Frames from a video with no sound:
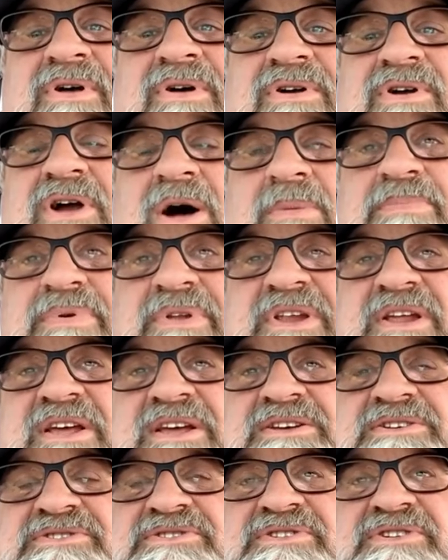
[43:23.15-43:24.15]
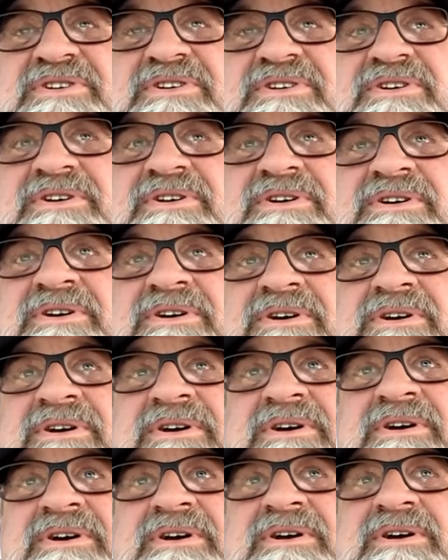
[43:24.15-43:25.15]
companies
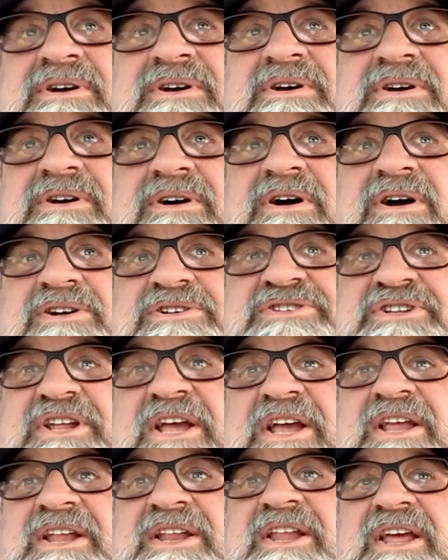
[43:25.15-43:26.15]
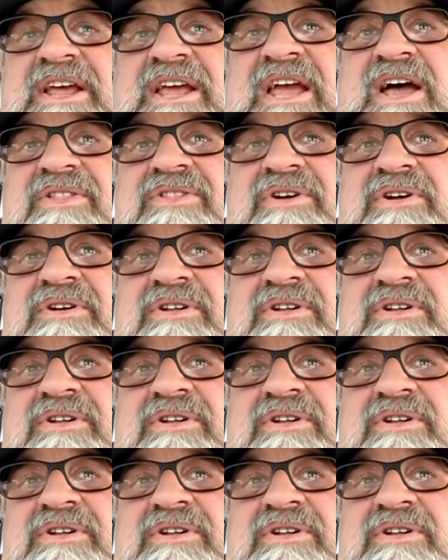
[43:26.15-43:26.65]
are sticking together.